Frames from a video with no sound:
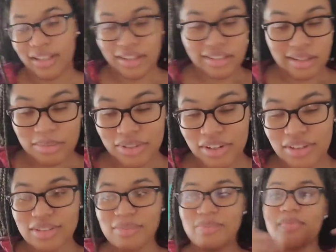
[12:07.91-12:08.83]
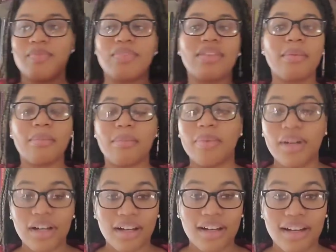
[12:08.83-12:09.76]
last name is awesome.
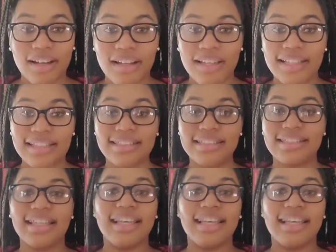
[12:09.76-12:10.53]
But